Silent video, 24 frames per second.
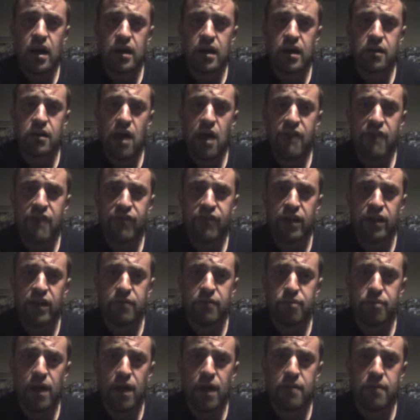graphic
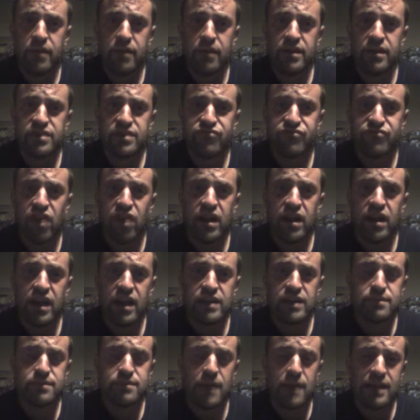probably this Friday
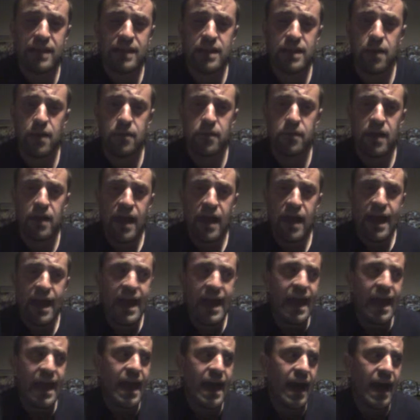at SmackDown.
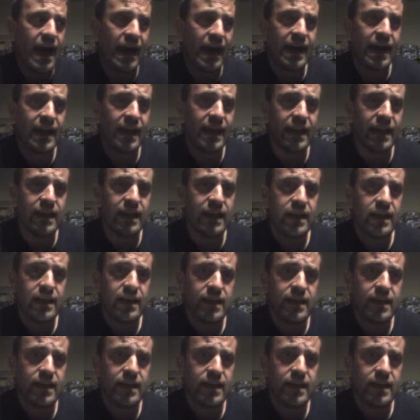I